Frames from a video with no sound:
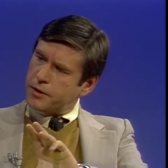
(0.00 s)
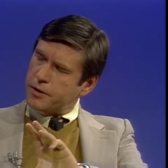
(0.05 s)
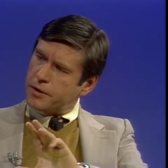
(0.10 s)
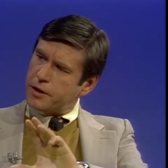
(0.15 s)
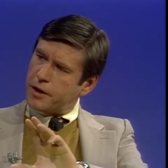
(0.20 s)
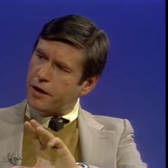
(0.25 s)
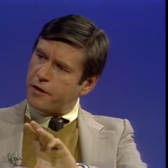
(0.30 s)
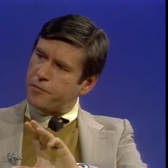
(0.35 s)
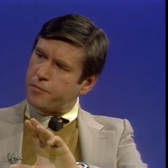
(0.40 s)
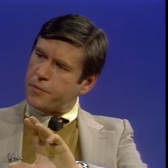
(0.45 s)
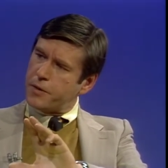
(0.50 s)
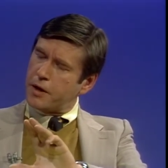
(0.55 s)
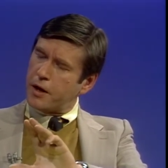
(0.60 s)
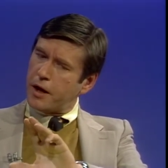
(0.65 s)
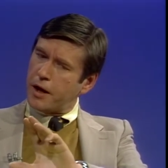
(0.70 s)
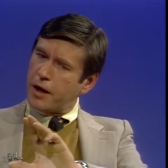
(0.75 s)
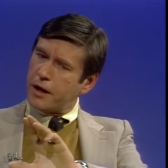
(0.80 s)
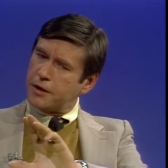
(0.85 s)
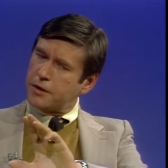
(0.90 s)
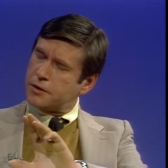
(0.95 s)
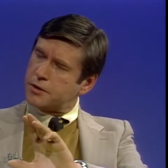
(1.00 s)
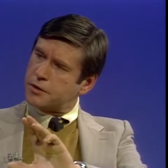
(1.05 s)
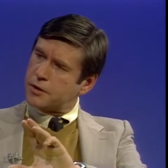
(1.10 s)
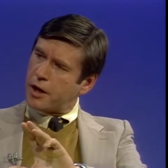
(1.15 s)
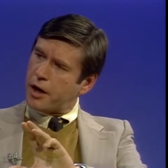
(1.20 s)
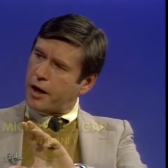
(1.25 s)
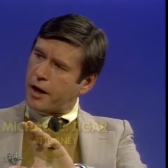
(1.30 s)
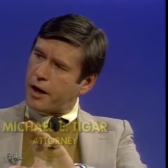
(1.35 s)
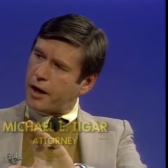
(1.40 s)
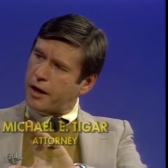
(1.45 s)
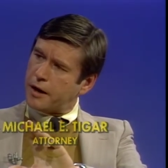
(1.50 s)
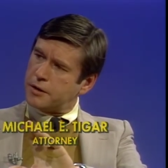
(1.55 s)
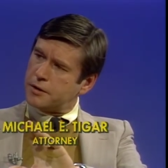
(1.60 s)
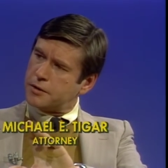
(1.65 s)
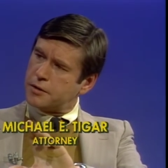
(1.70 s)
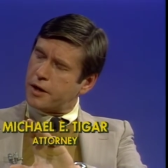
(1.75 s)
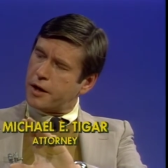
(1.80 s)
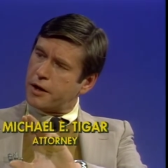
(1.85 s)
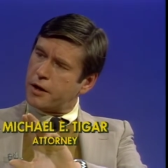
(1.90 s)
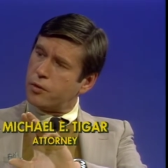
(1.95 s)
The FBI
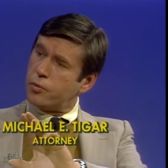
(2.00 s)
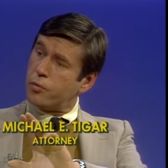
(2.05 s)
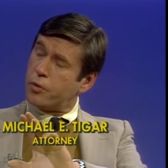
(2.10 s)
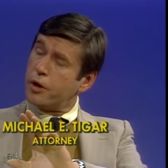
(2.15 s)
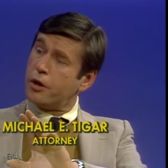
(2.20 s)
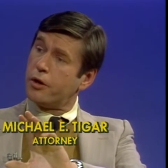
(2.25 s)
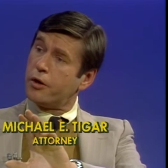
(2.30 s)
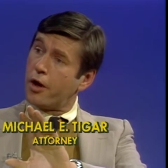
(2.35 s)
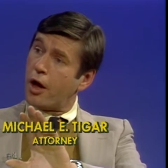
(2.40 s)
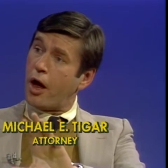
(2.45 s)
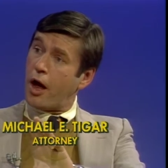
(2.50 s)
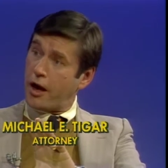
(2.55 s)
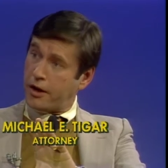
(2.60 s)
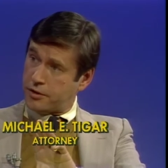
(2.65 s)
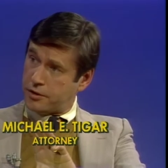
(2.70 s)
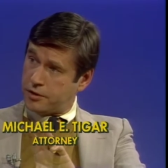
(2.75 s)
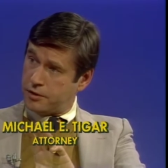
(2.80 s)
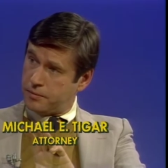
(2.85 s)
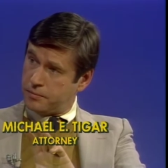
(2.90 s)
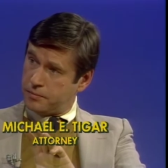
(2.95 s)
decides that it will not